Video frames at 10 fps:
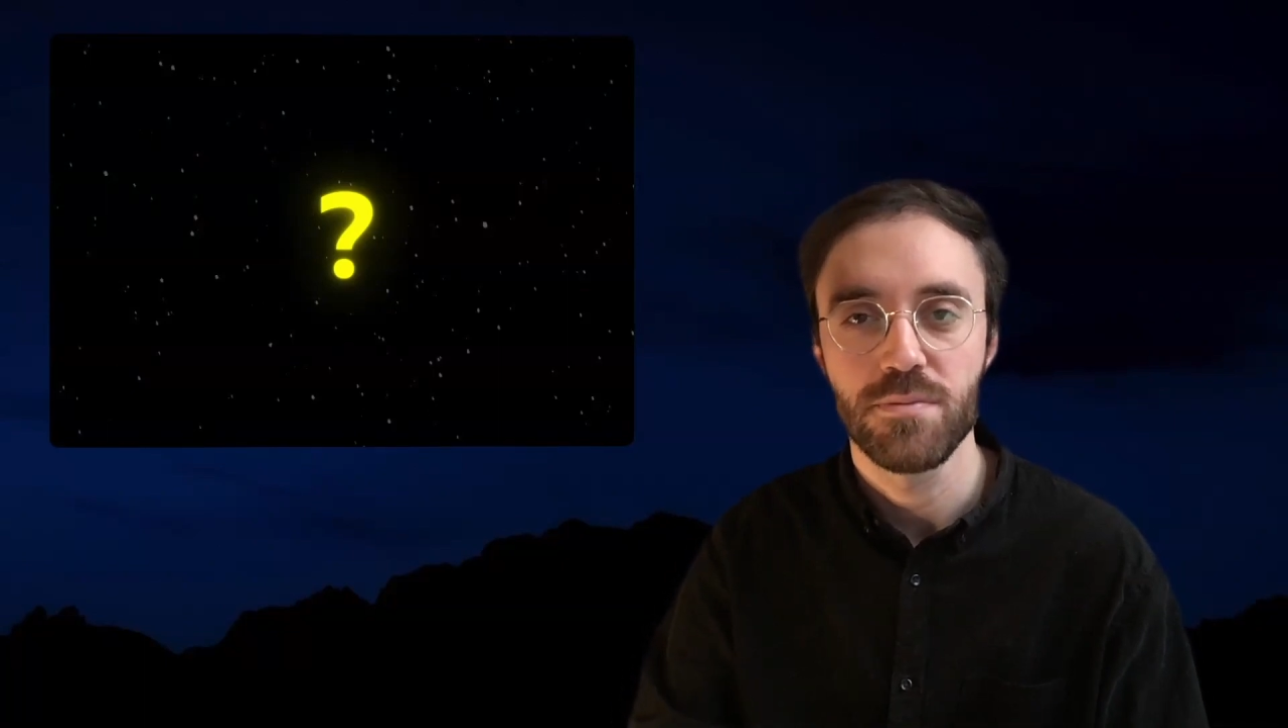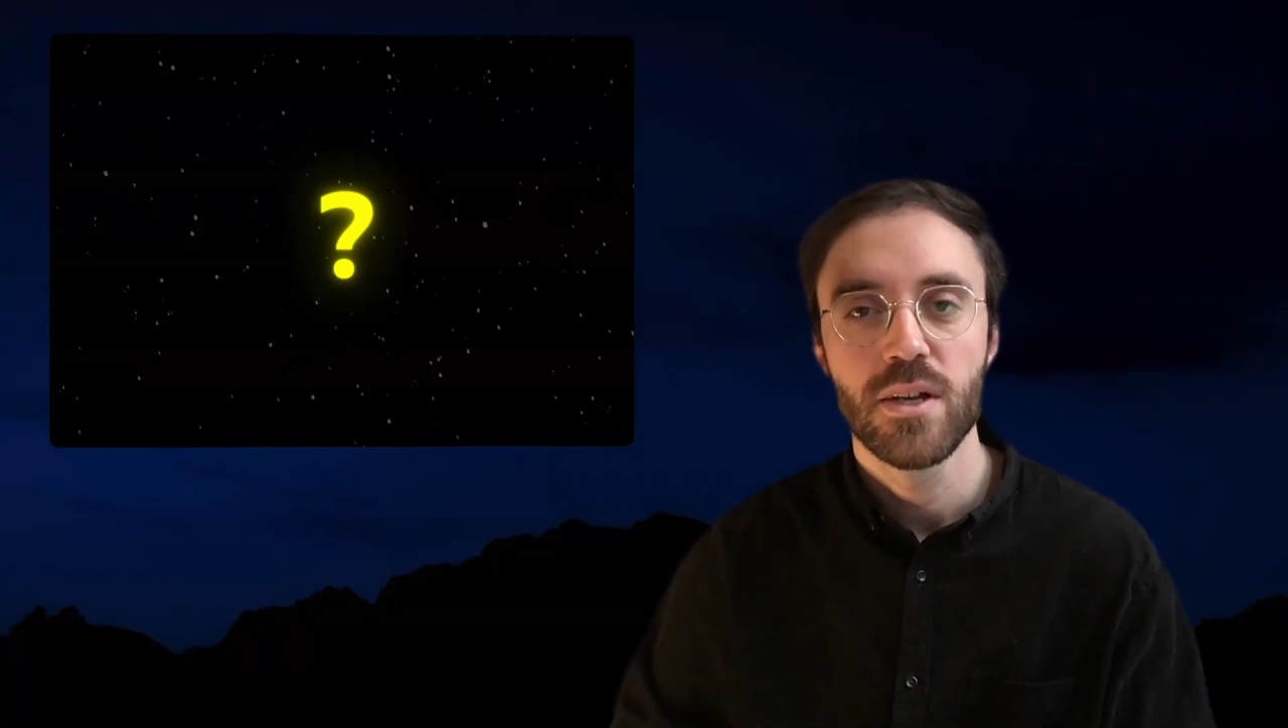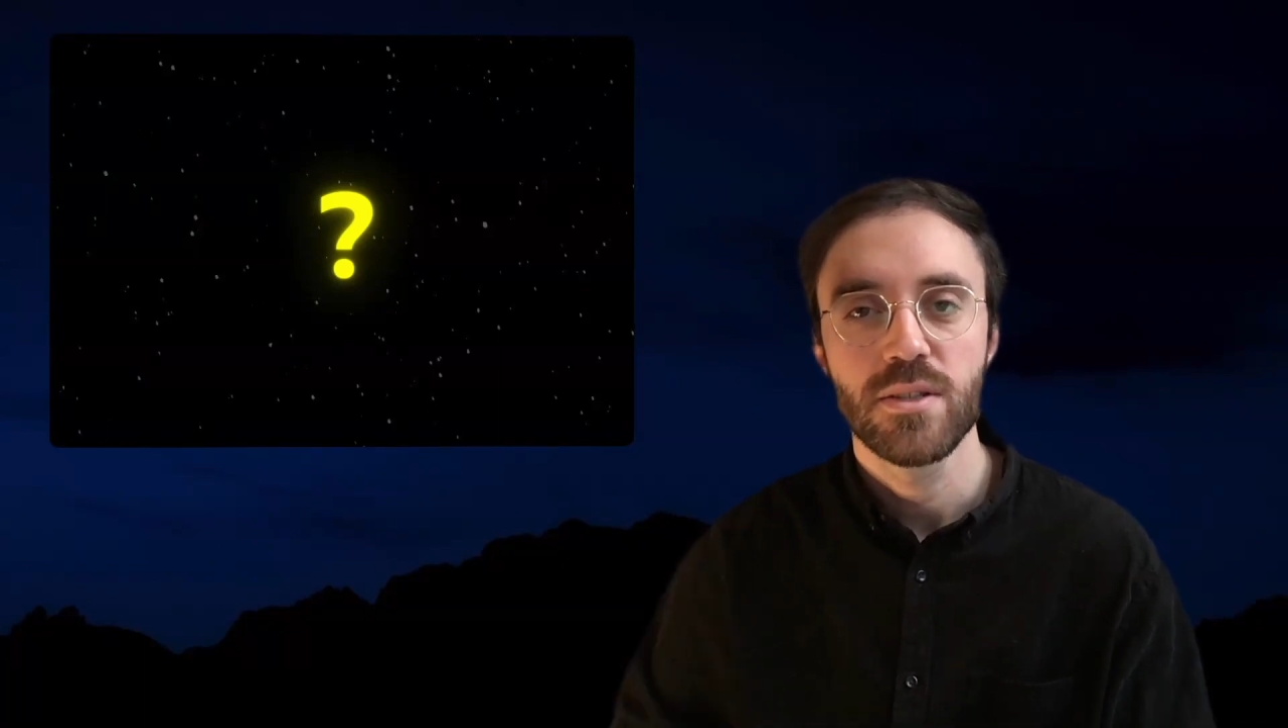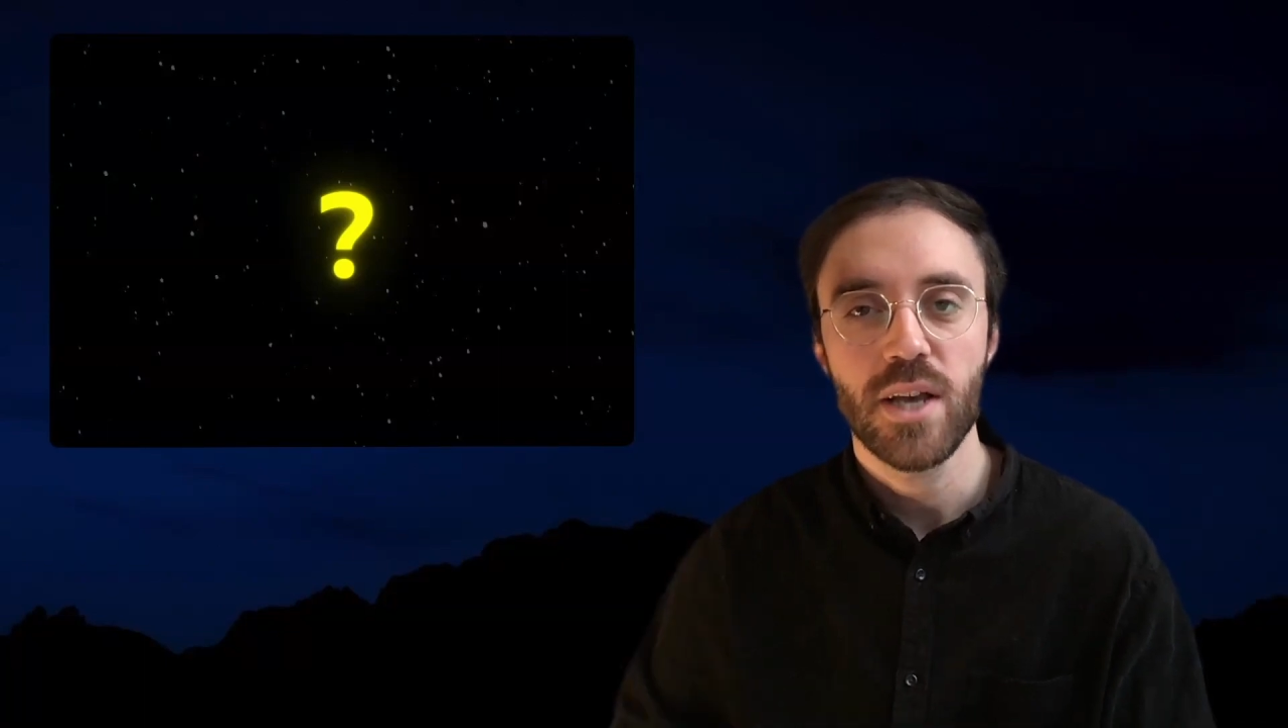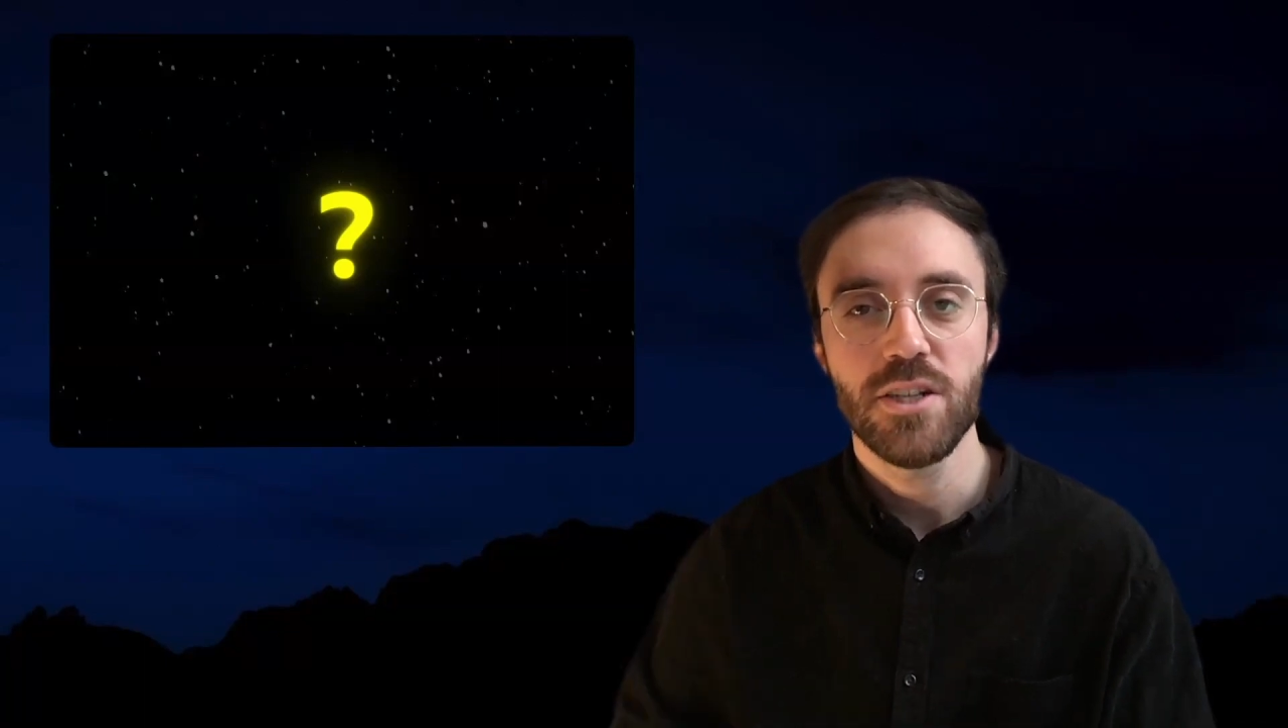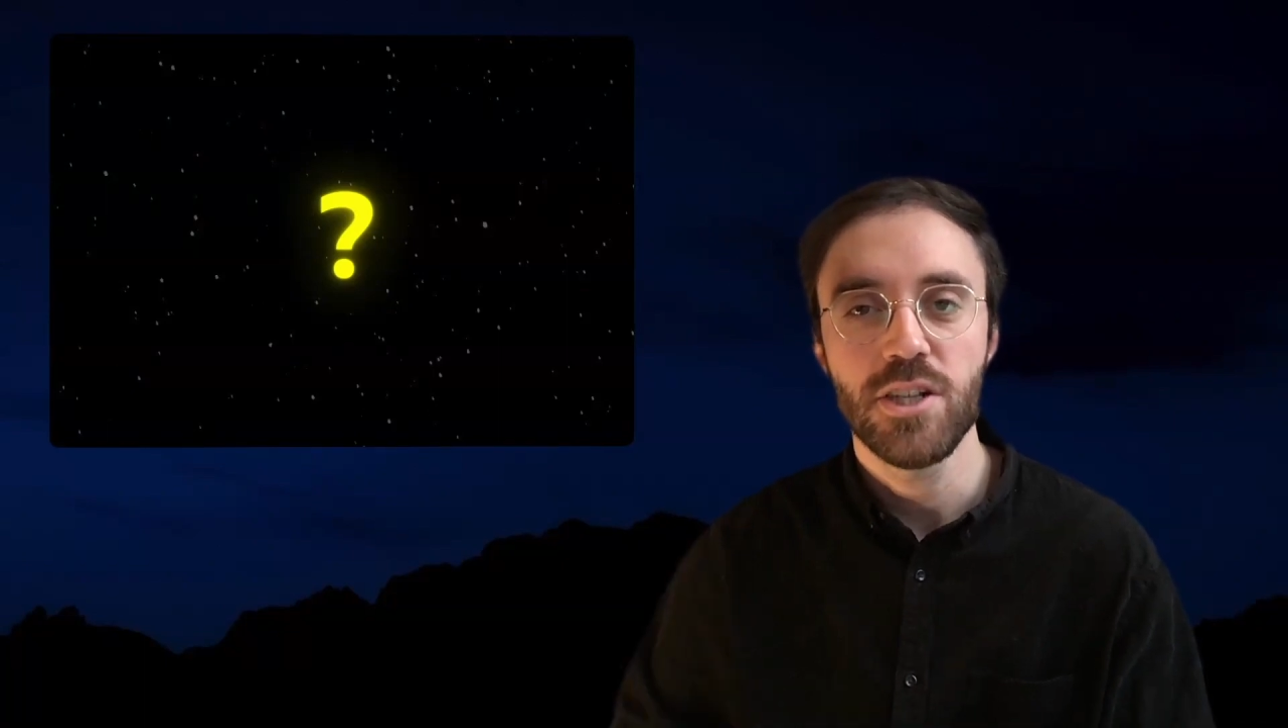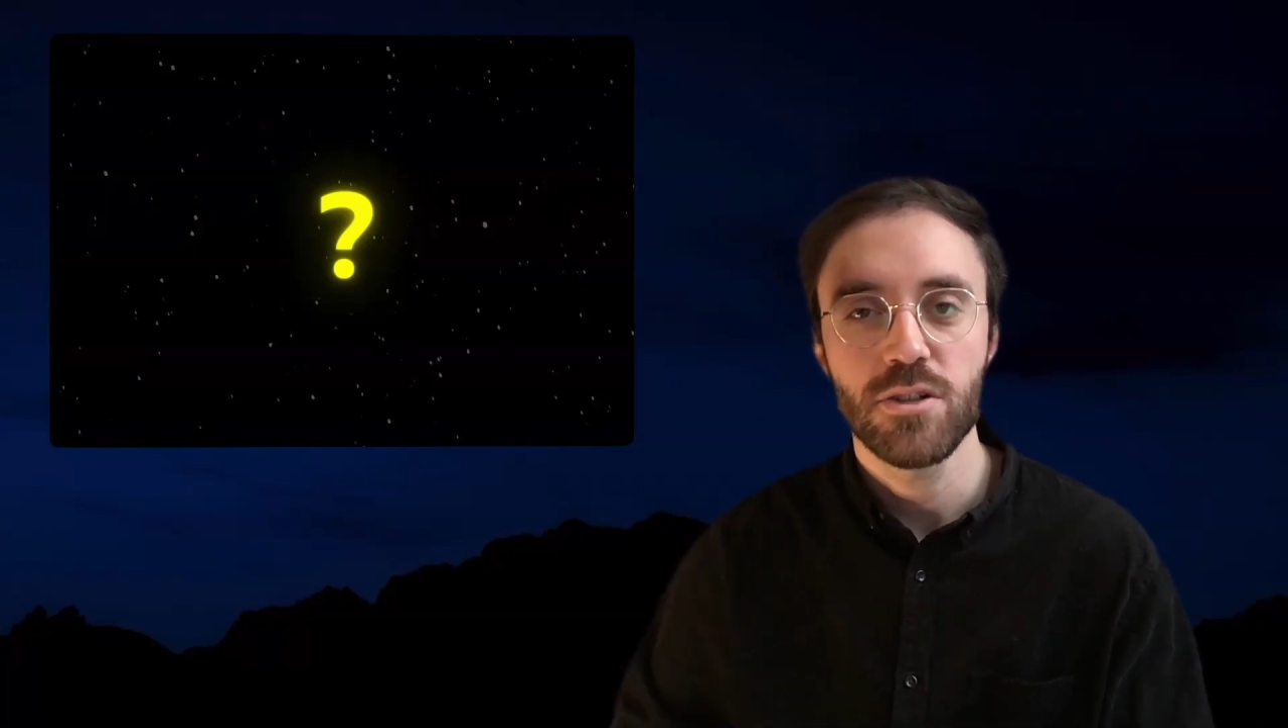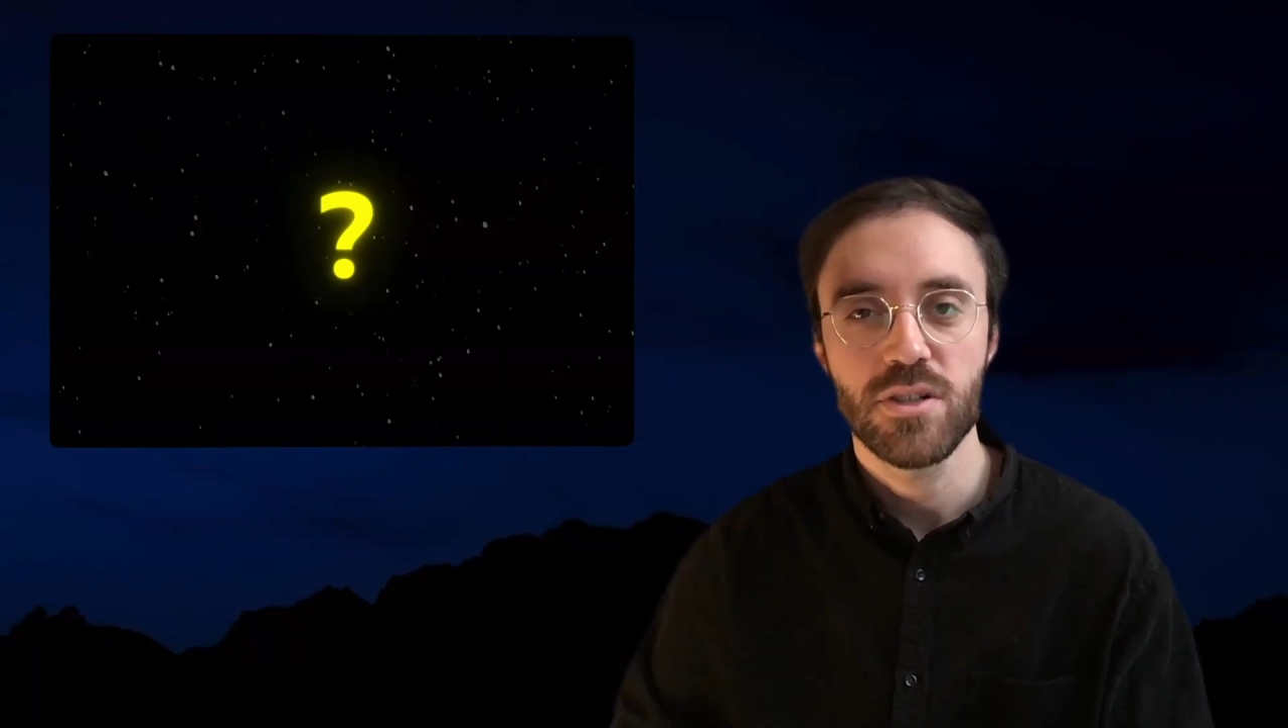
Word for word: Citing the